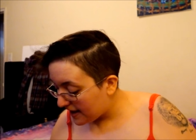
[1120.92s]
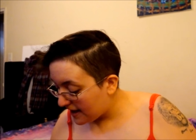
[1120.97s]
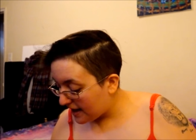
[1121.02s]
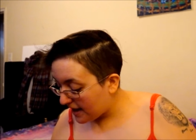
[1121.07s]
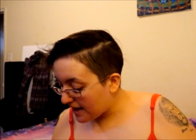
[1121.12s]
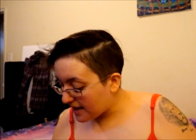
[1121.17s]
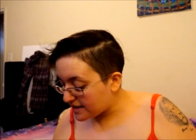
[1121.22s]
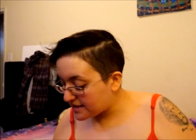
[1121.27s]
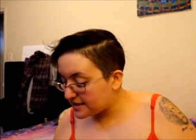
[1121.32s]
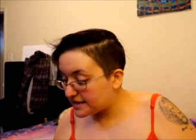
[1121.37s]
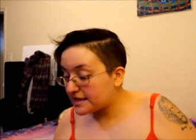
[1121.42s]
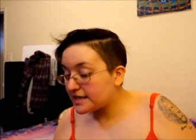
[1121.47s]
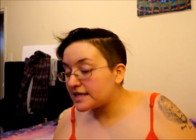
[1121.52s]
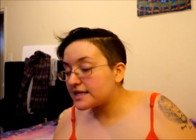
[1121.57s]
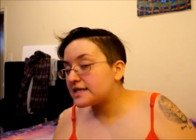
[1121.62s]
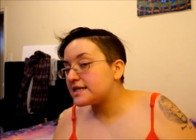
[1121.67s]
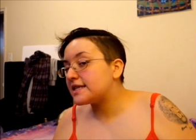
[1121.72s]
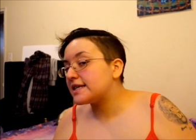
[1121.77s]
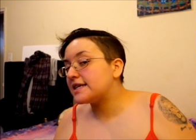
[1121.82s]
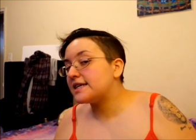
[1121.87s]
It's
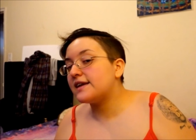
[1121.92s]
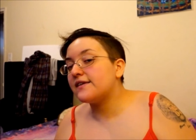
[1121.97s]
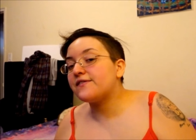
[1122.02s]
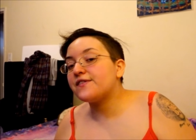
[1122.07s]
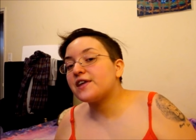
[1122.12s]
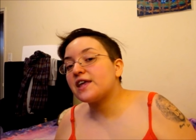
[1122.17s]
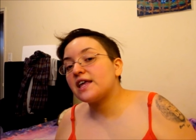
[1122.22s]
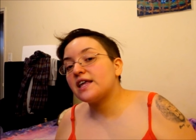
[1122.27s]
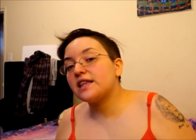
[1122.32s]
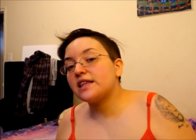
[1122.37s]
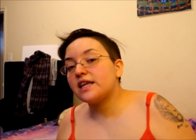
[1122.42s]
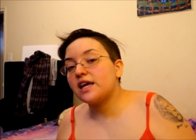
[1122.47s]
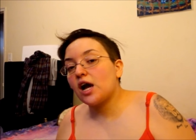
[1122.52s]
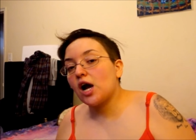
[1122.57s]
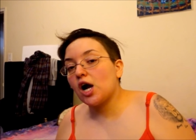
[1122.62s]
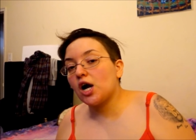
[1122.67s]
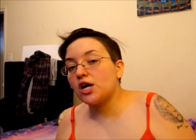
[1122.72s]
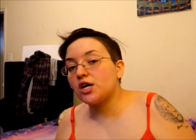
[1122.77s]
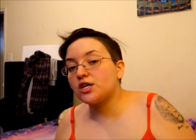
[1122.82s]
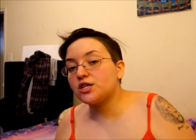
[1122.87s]
significantly
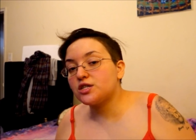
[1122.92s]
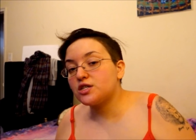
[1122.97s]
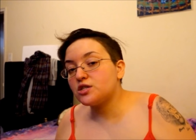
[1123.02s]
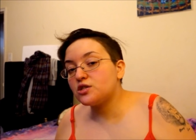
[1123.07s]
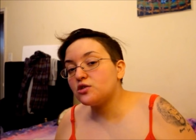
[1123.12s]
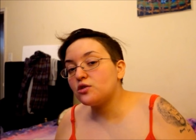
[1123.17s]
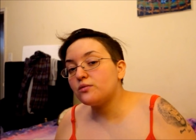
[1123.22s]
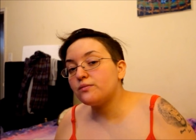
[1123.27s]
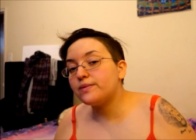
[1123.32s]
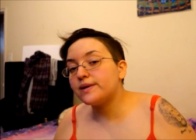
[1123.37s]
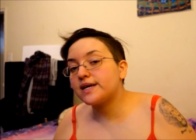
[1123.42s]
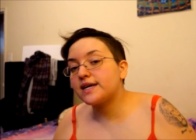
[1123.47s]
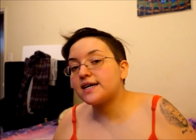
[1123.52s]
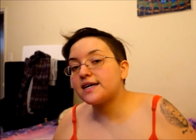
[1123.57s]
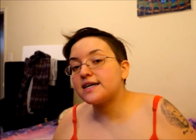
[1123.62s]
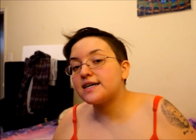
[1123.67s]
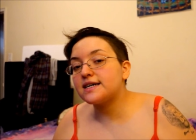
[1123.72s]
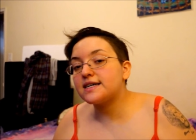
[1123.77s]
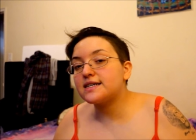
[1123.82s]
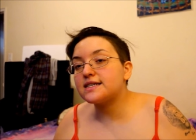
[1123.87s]
harder to do
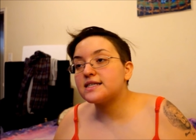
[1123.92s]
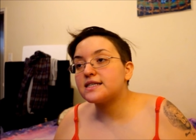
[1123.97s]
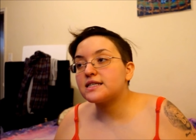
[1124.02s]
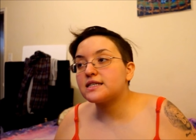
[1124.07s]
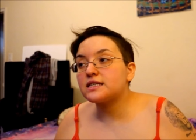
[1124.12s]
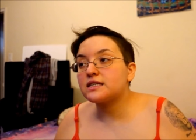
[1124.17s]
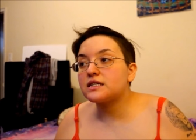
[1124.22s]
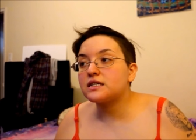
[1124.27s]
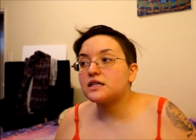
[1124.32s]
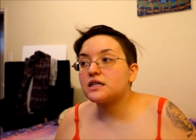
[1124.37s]
because